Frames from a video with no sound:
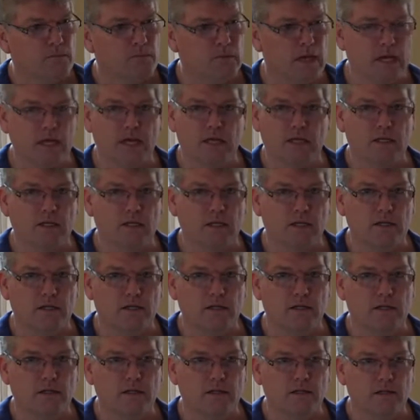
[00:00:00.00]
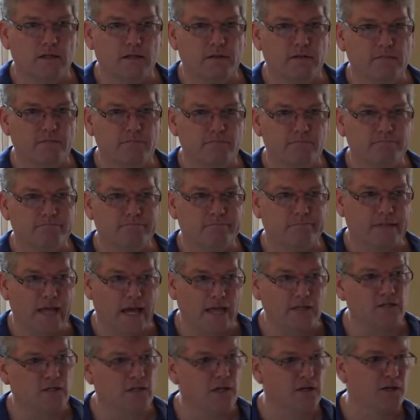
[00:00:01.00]
man,
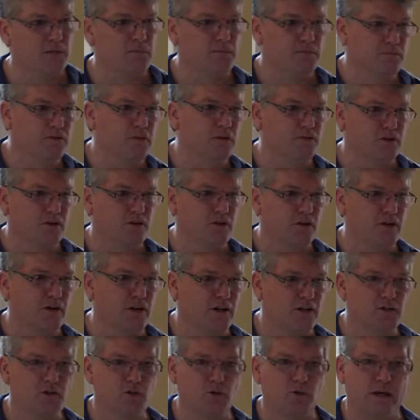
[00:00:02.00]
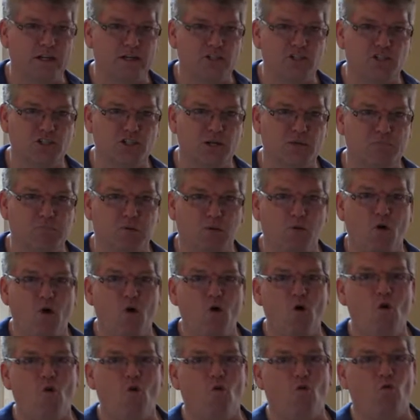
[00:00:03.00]
that's going to turn into a ship
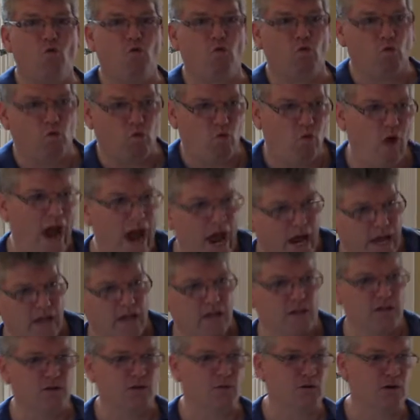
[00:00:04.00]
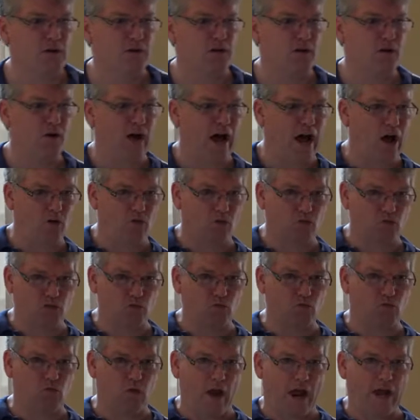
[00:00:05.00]
wreck. You want to know how
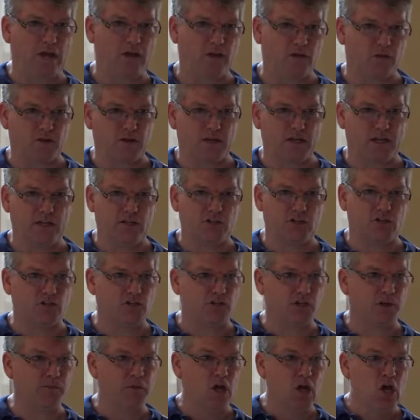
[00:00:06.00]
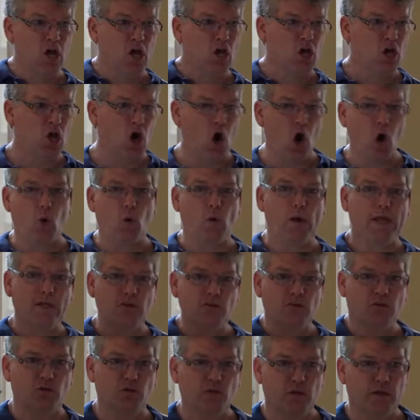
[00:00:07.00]
to wreck your relationship? Go
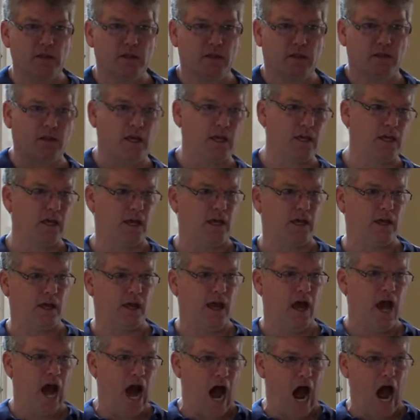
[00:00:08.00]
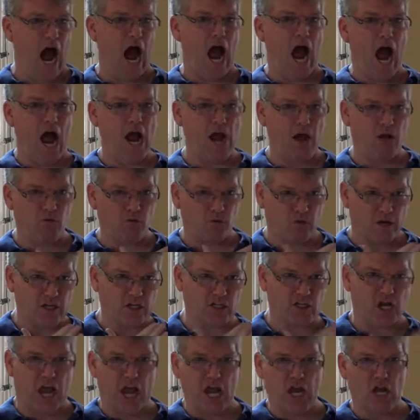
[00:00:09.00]
into it thinking, I
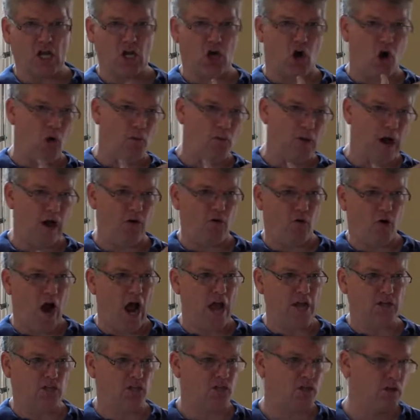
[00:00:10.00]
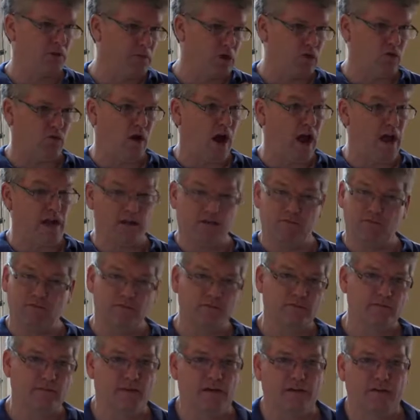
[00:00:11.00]
retain all my rights to be right
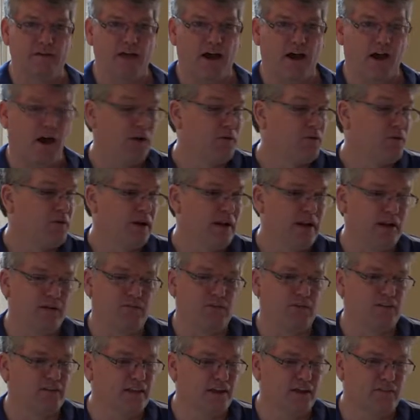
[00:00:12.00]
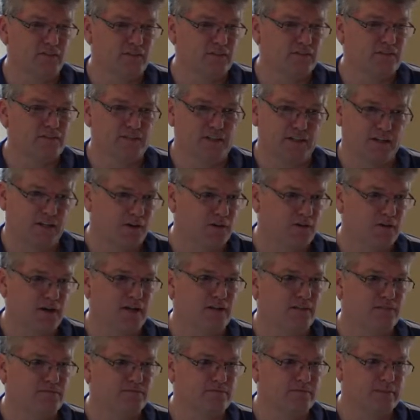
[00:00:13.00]
on whatever level. You go,
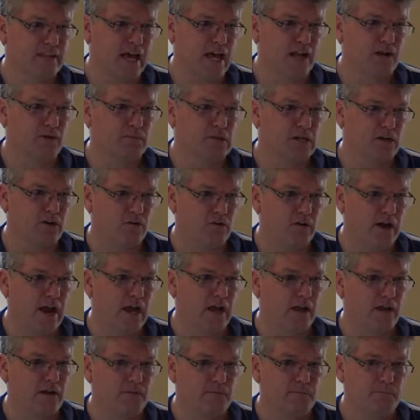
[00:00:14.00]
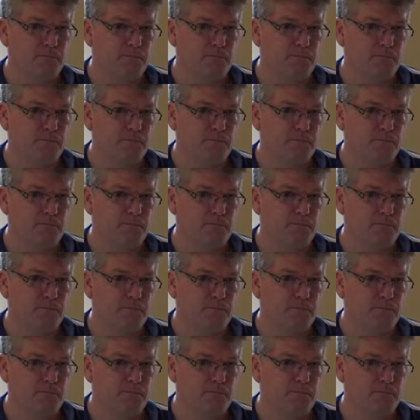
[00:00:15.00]
well, that'll be a wreck.